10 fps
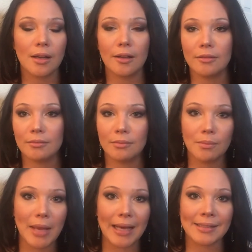on
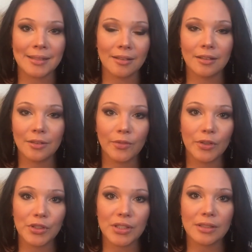mask
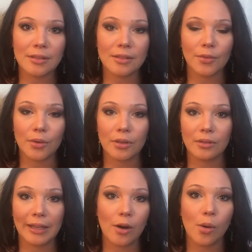conversions for
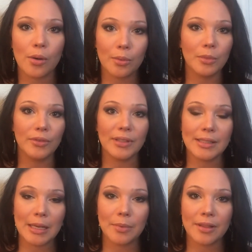like horror movie
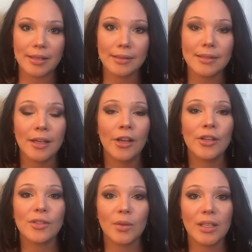type of things.
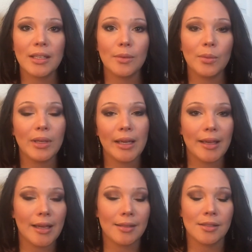So he
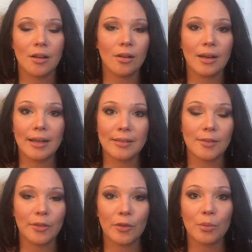has all kinds
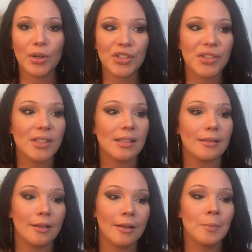of different brushes
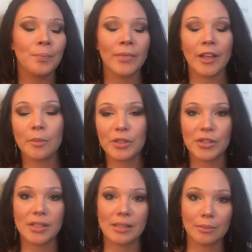and
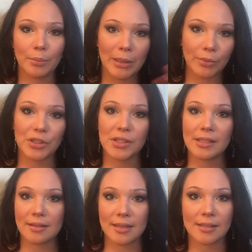airbrushes and paint brushes
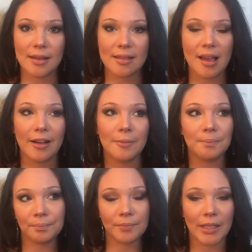and things like that.
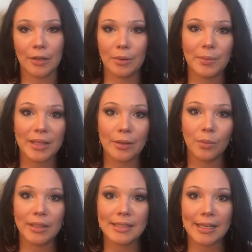And I went with him
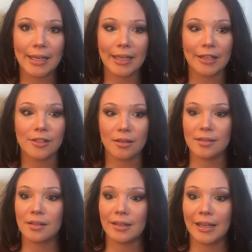one day and I saw
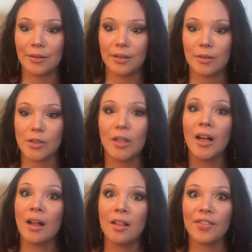this on the counter and I was like,
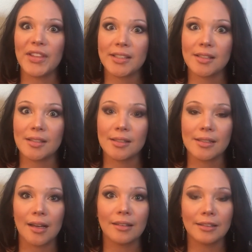this is
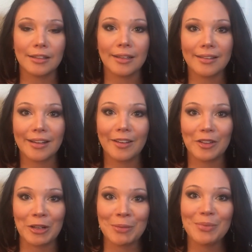exactly like that
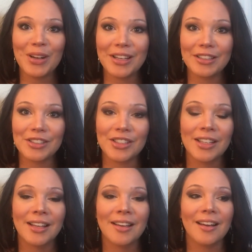other brush.
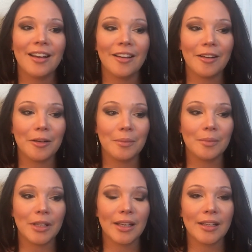
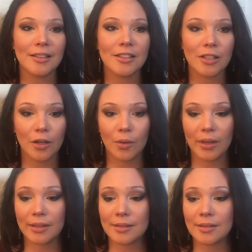And so
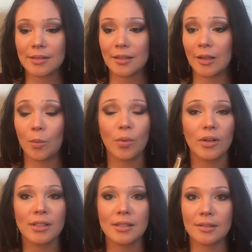it
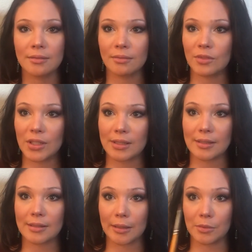works just the
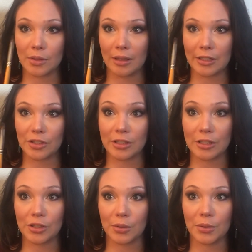same. So I'll actually
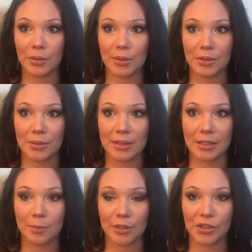show you and use
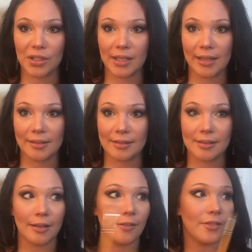this brush today
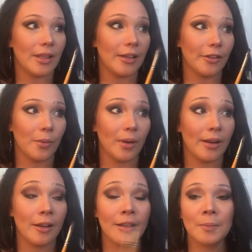instead of the other
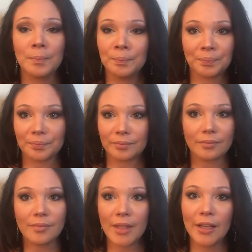one.
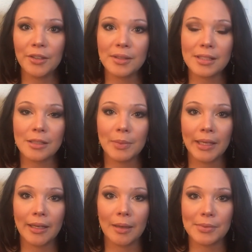I used to
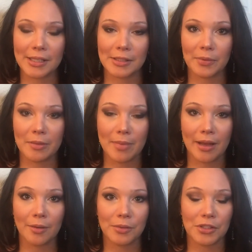be obsessed with
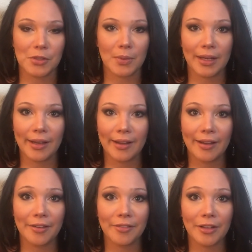MAC, which is why I
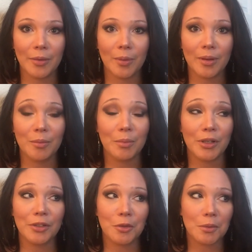have that one,
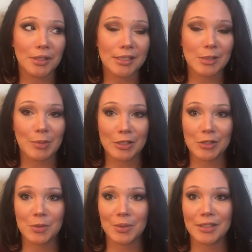but you don't need to spend
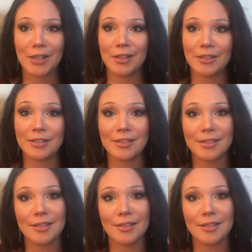$20